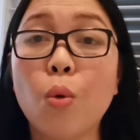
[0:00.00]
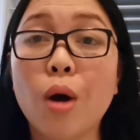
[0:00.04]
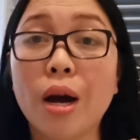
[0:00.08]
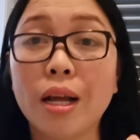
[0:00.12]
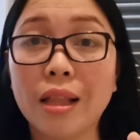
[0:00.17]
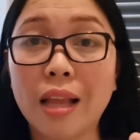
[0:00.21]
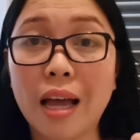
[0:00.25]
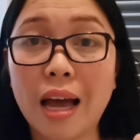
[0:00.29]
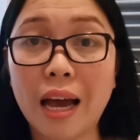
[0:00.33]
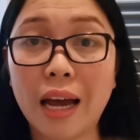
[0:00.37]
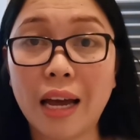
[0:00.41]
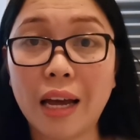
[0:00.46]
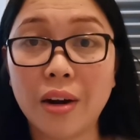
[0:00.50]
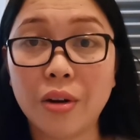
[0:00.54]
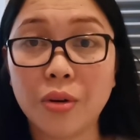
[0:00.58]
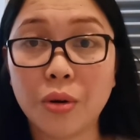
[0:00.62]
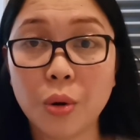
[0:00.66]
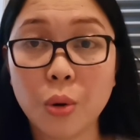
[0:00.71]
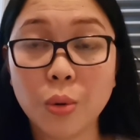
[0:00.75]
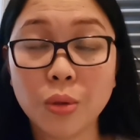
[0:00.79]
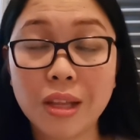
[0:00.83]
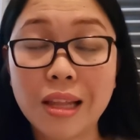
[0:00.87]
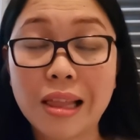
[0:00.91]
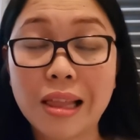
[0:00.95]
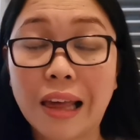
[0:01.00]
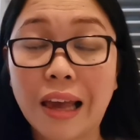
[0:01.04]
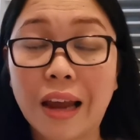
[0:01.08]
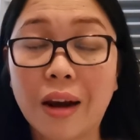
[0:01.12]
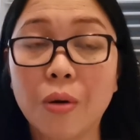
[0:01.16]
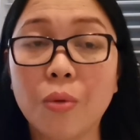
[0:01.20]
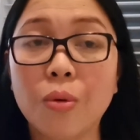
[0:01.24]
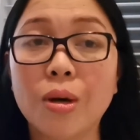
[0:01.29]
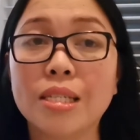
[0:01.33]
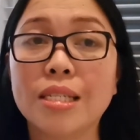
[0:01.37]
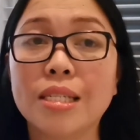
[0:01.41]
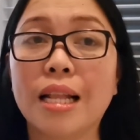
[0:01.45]
what I wrote in
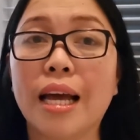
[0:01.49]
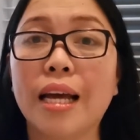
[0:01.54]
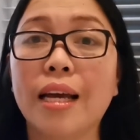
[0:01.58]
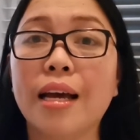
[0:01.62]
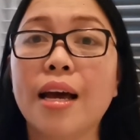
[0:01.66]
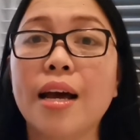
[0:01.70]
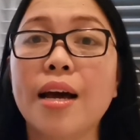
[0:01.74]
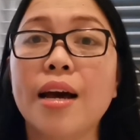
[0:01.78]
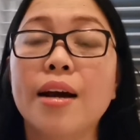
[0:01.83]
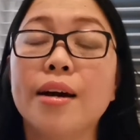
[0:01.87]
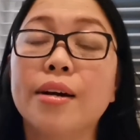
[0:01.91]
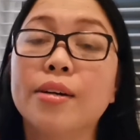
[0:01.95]
there was like